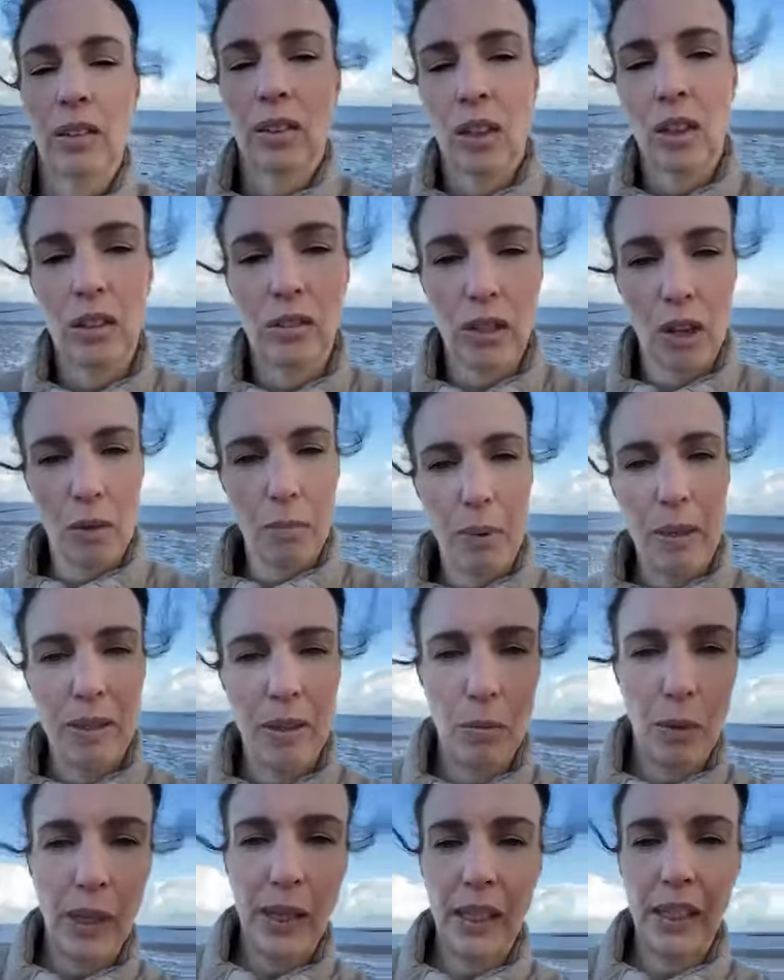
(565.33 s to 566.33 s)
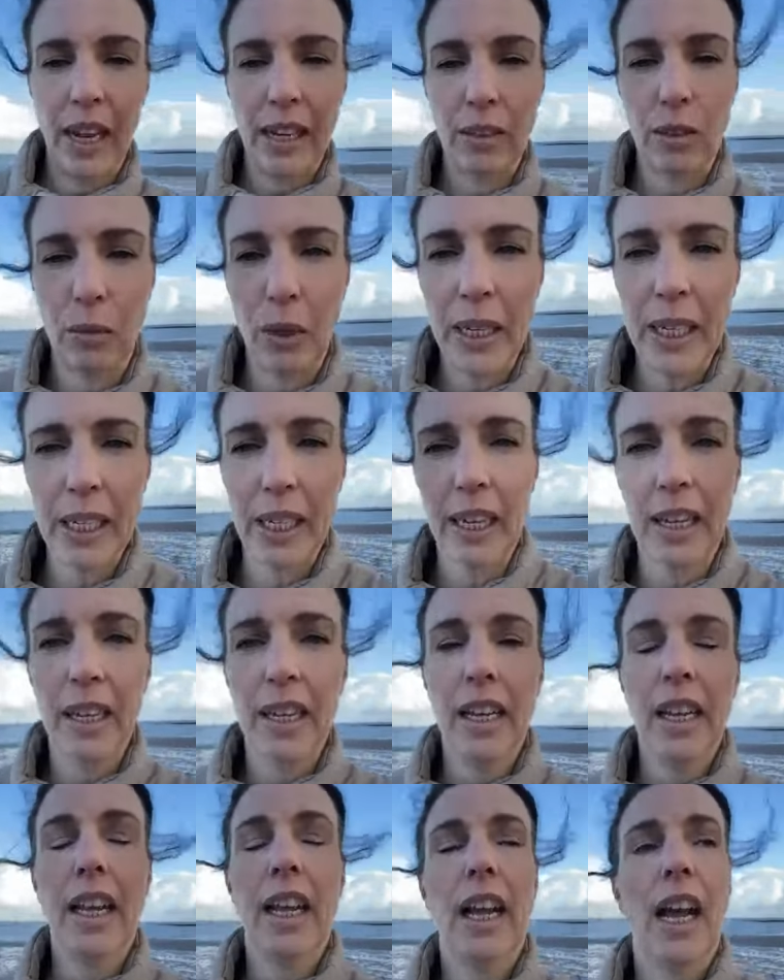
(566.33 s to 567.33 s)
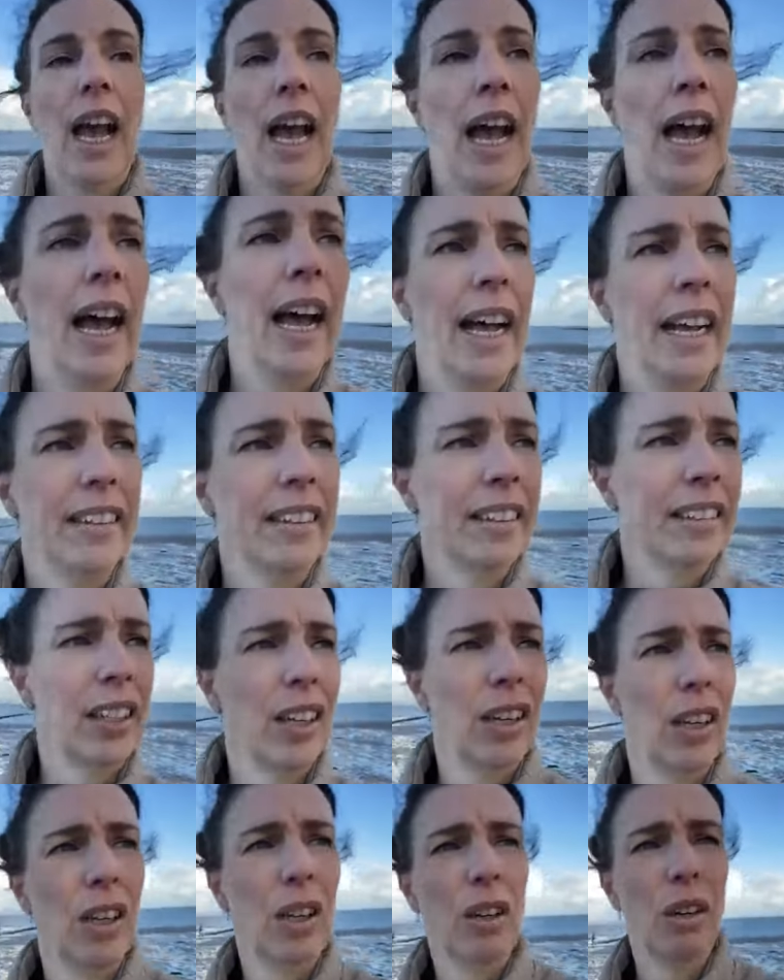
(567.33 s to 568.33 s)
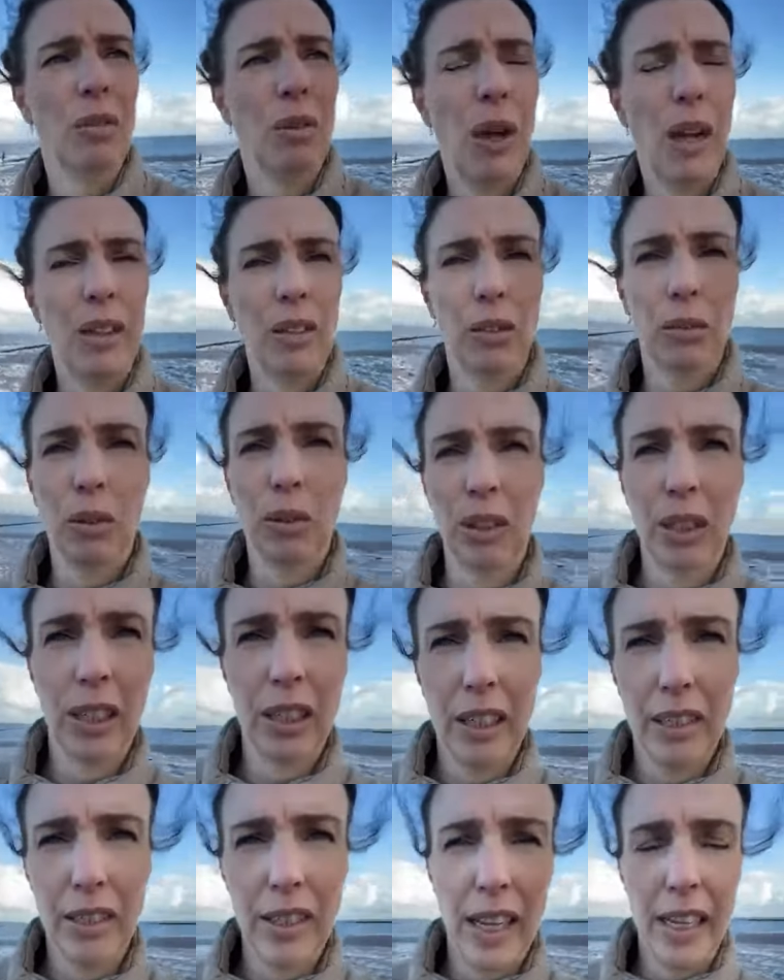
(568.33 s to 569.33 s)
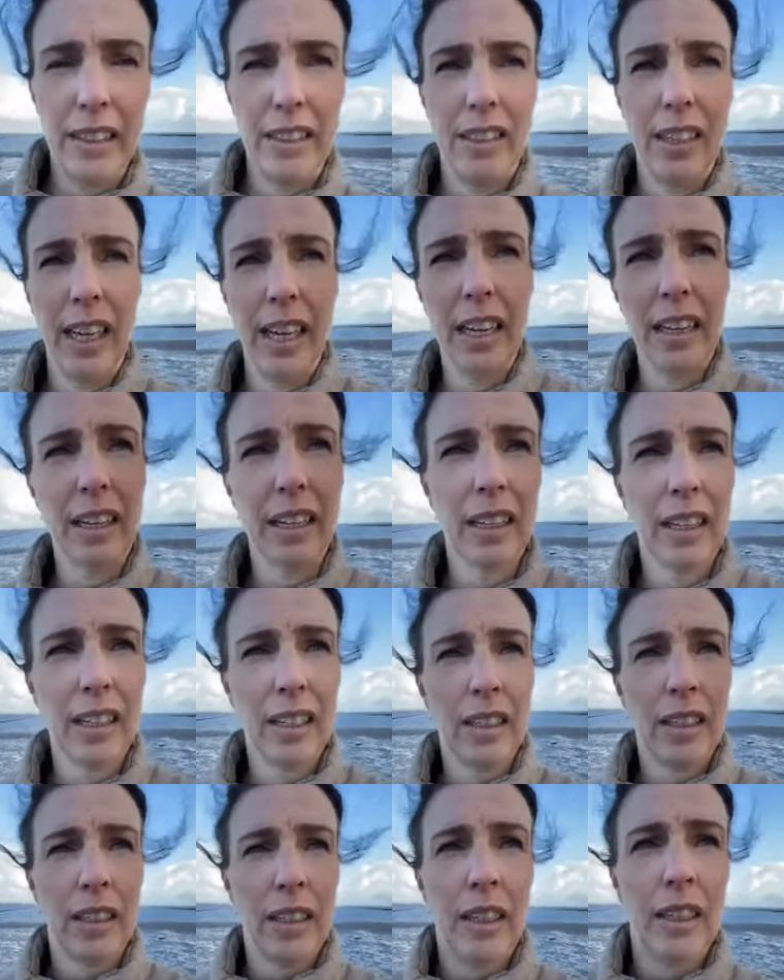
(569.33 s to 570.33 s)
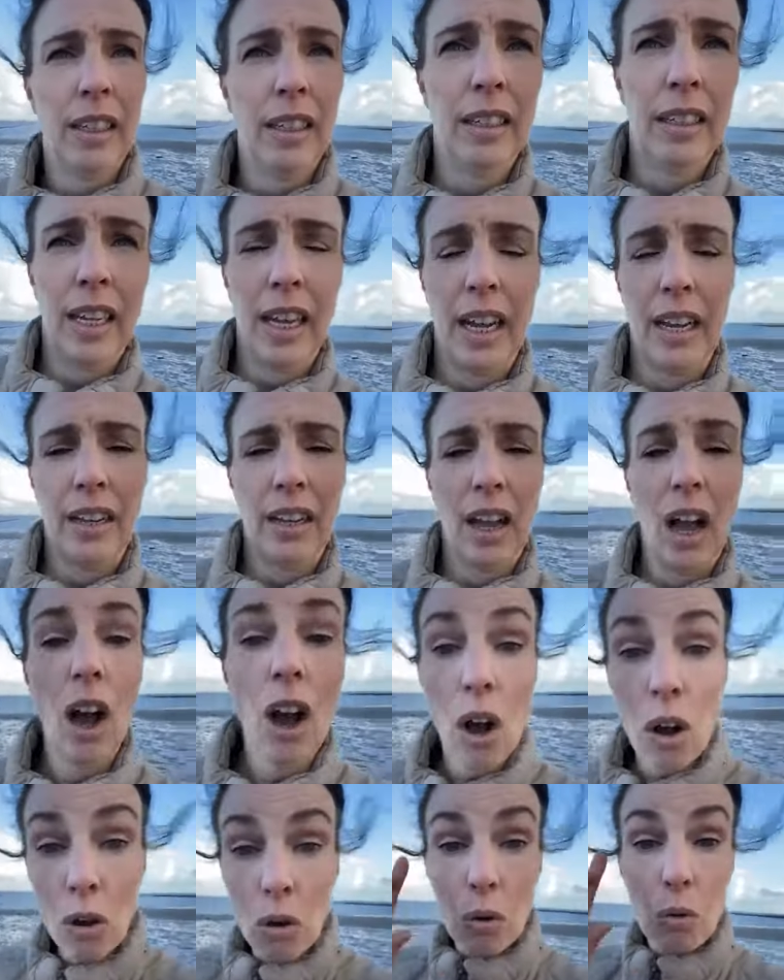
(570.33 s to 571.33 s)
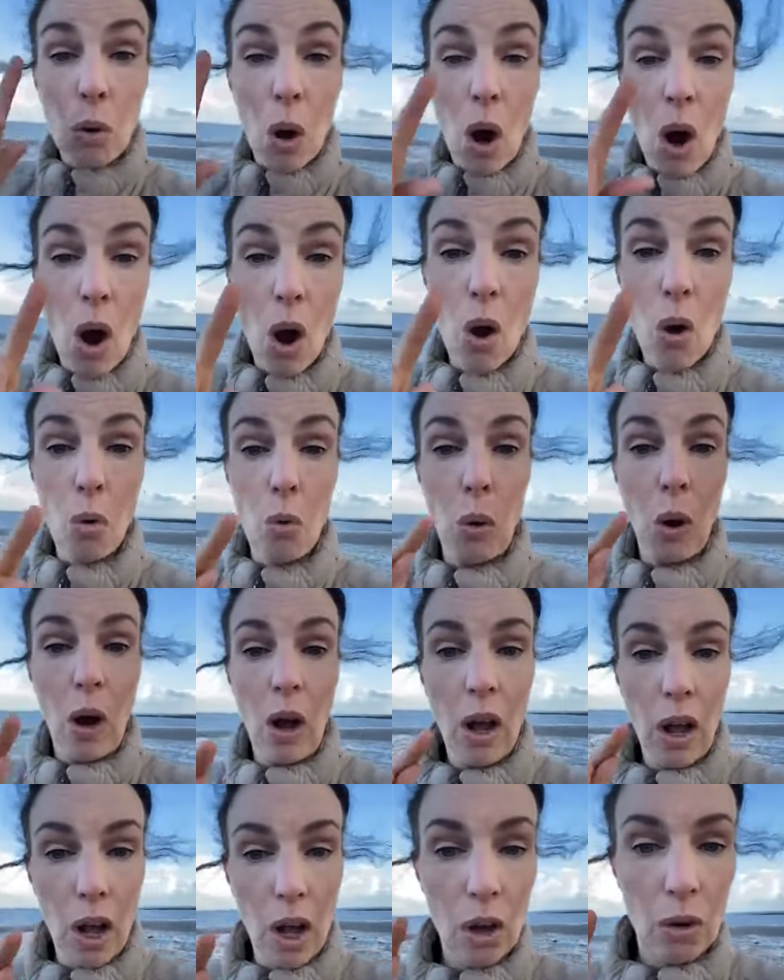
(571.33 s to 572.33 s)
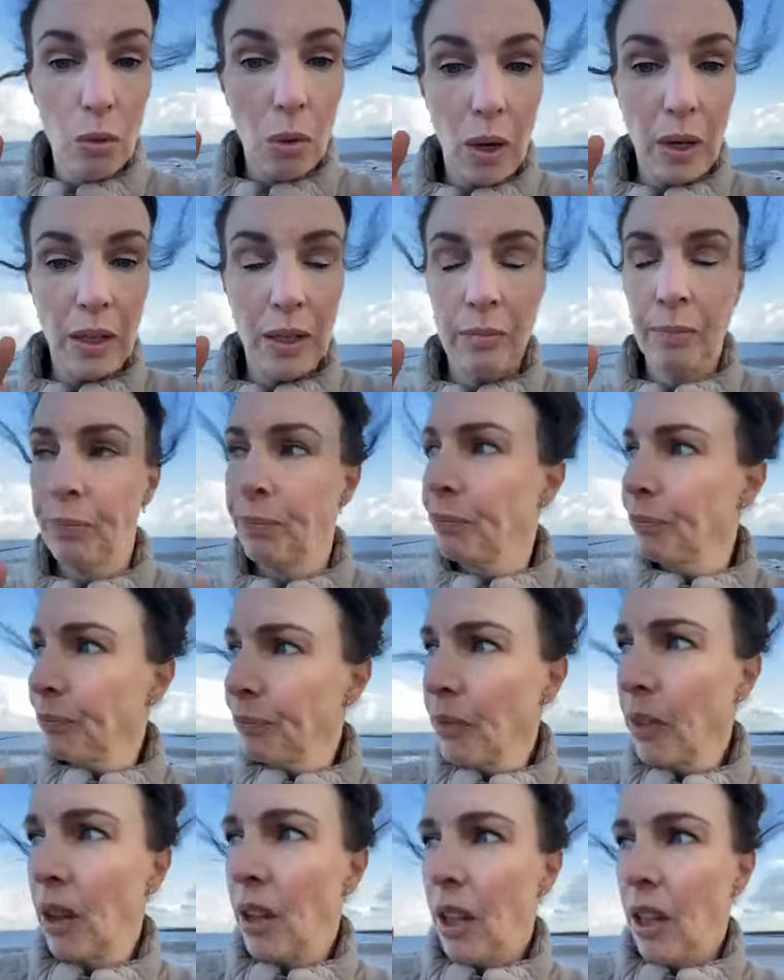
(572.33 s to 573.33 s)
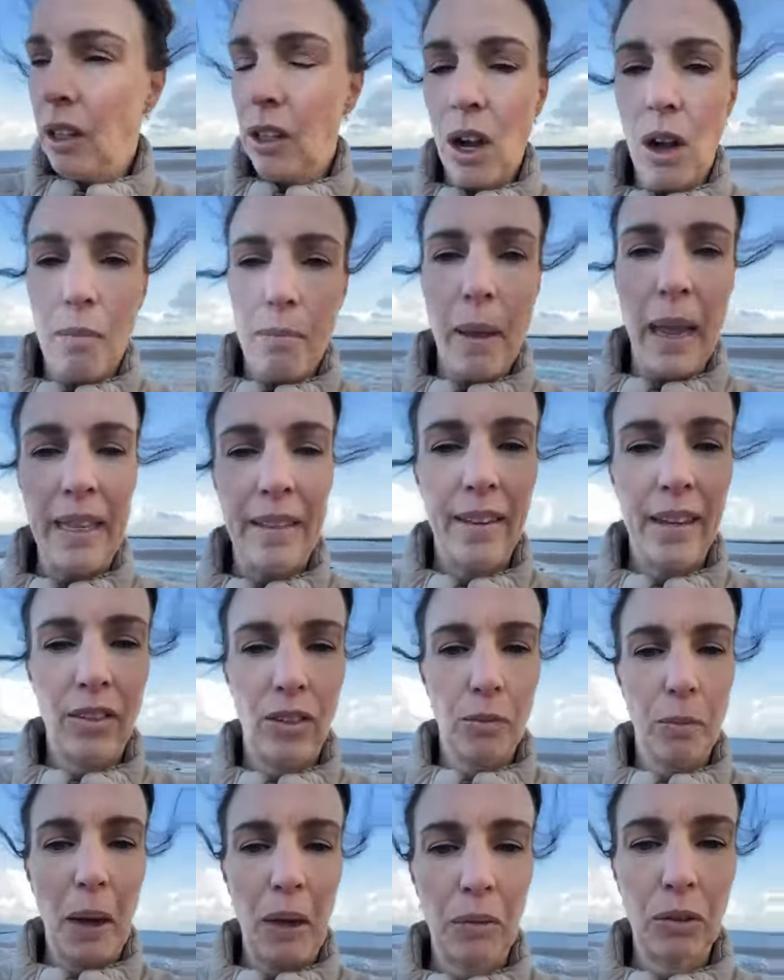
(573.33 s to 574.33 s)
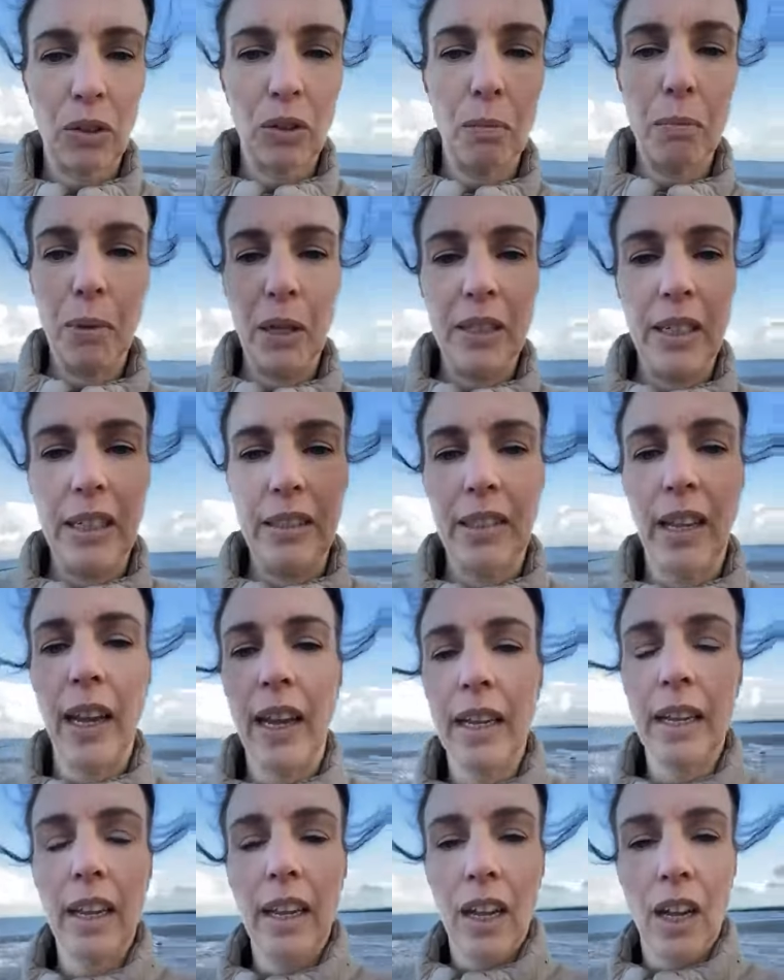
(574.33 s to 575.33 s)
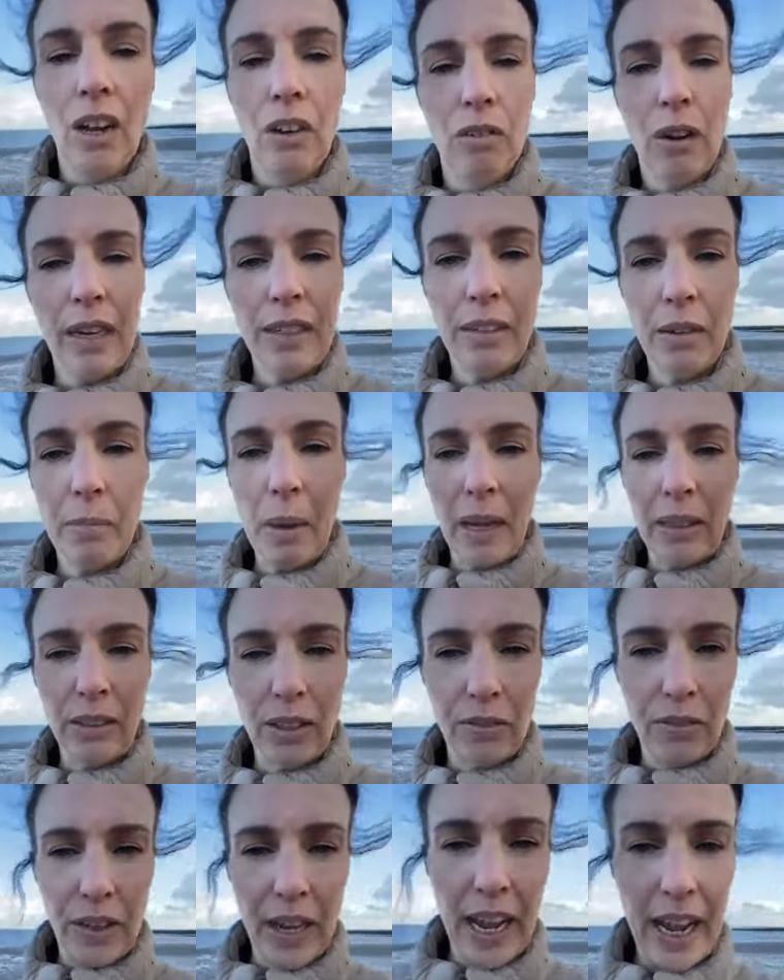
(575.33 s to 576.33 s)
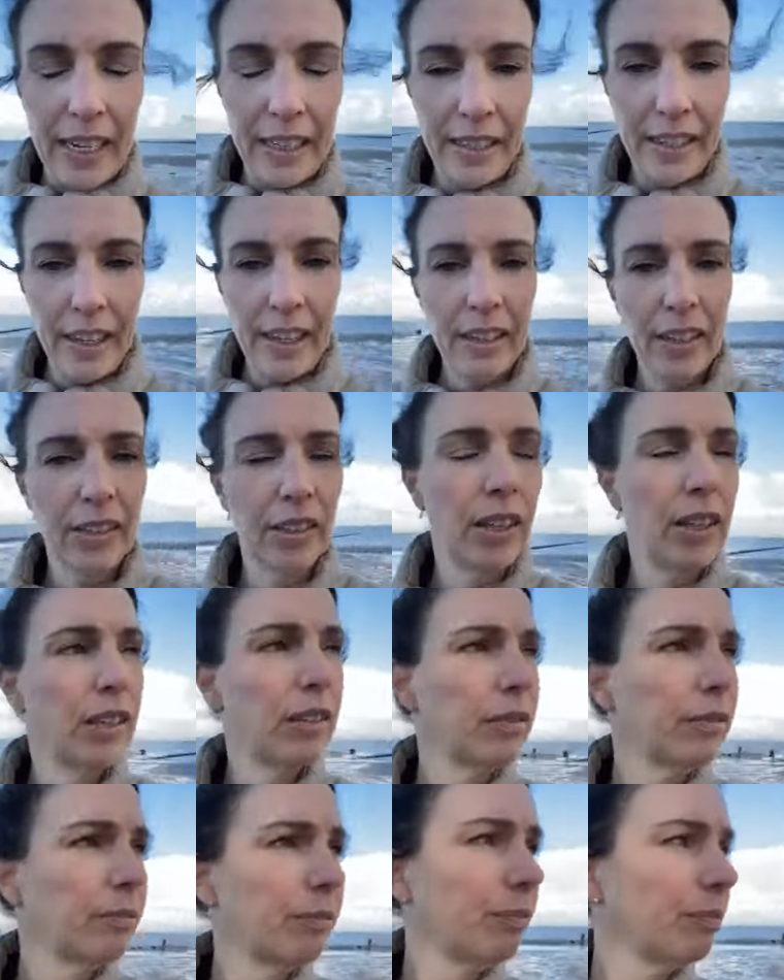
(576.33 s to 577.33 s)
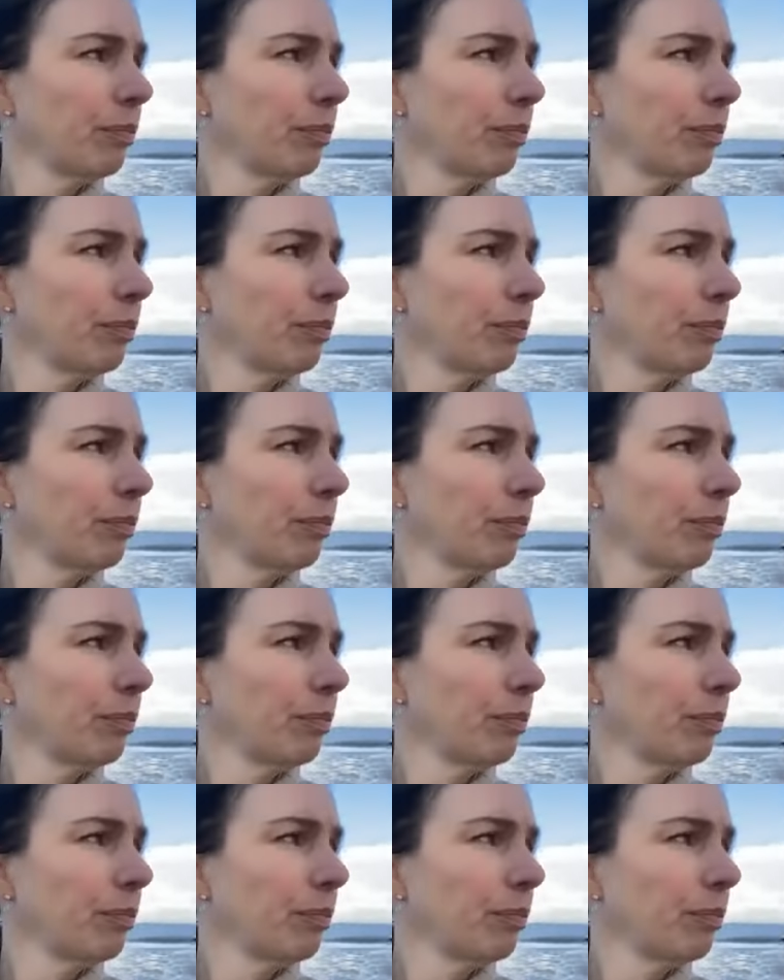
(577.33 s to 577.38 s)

So I've got a busy week next week. And what else was I gonna say to you? Yeah, oh, got a message about somebody's random act of kindness.